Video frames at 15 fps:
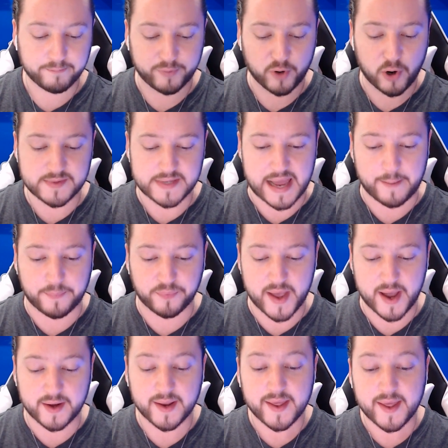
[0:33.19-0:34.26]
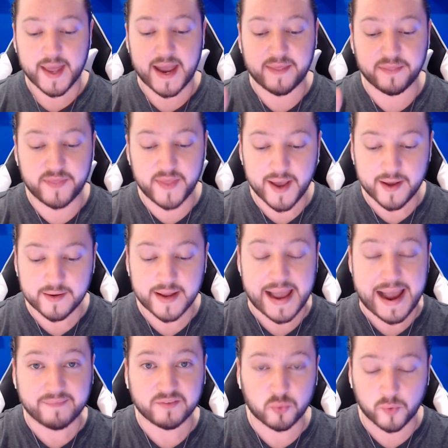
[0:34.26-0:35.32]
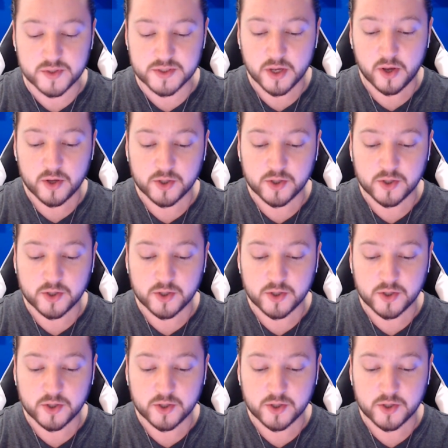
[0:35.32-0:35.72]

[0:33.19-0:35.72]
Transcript: Boom, tap that. And then afterwards,